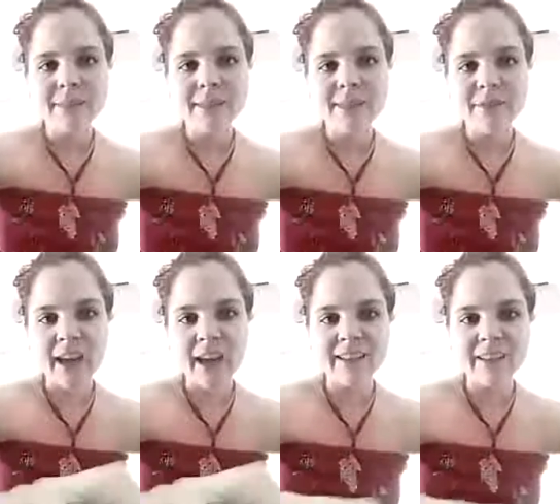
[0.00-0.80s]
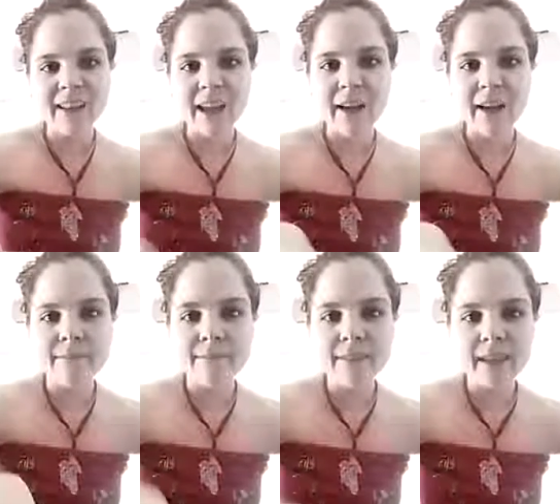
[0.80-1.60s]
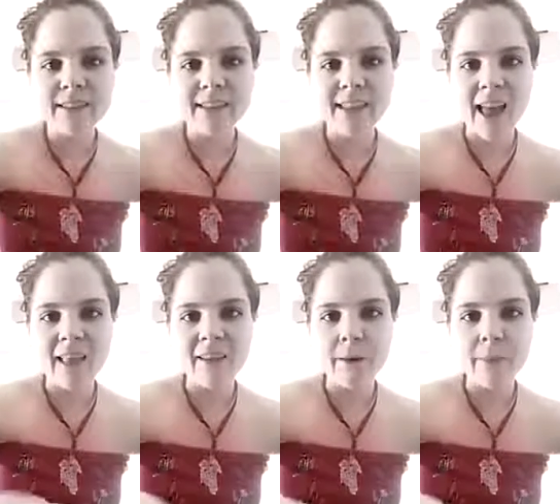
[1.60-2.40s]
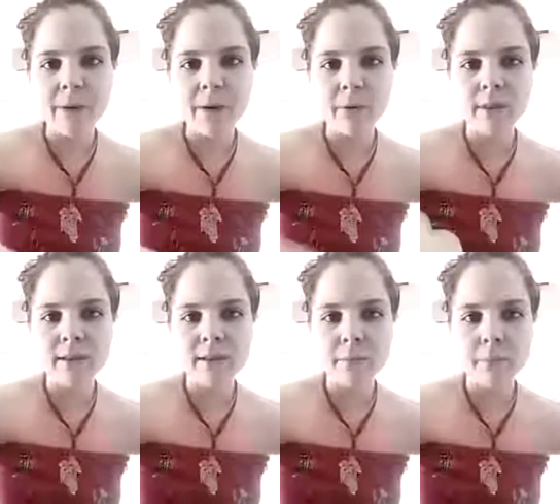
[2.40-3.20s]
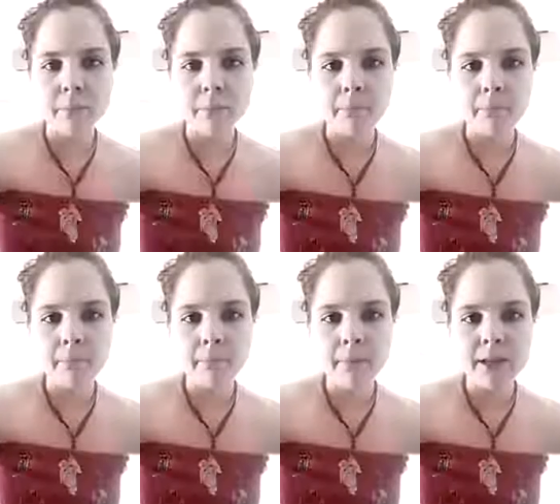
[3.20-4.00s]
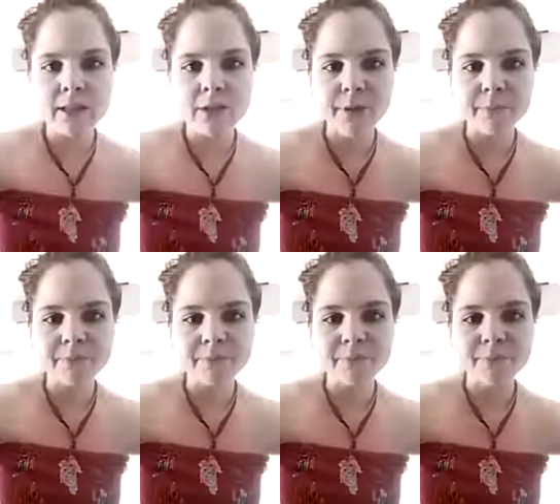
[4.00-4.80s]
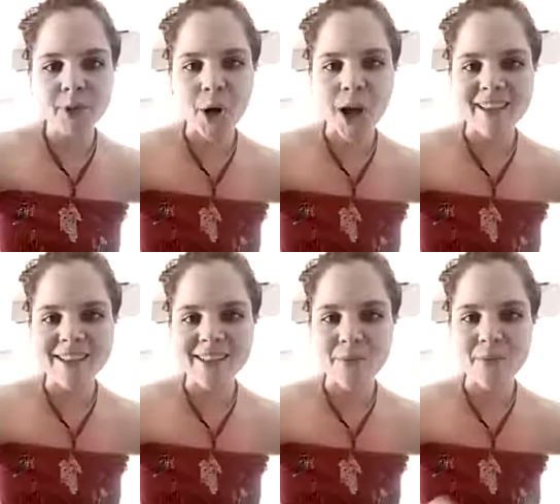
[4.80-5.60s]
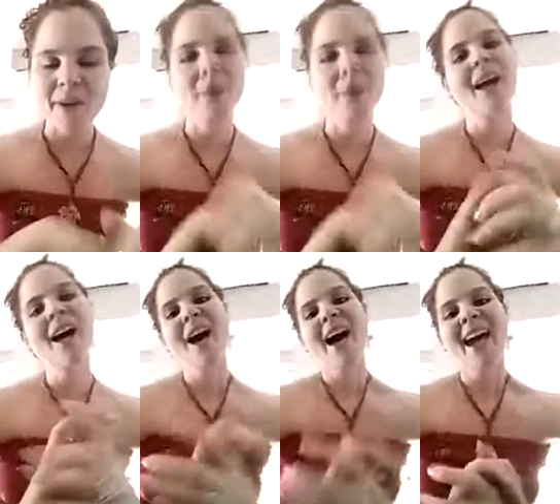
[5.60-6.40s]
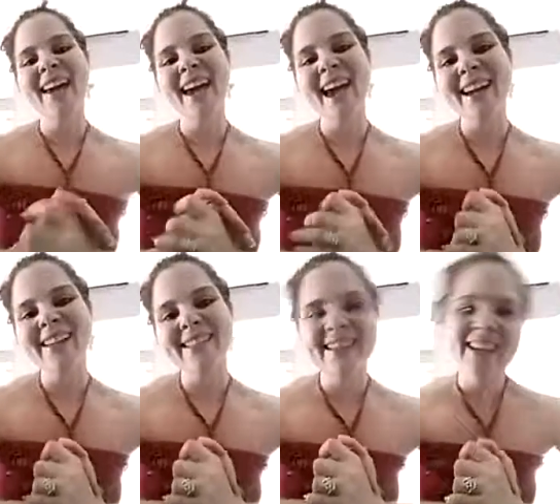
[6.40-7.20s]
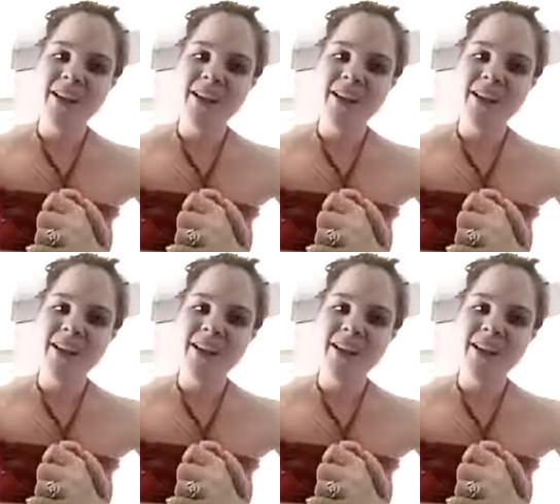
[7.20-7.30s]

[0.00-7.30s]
me see if I can fix that a little bit with some management. All right, that's a little bit better. Hi guys,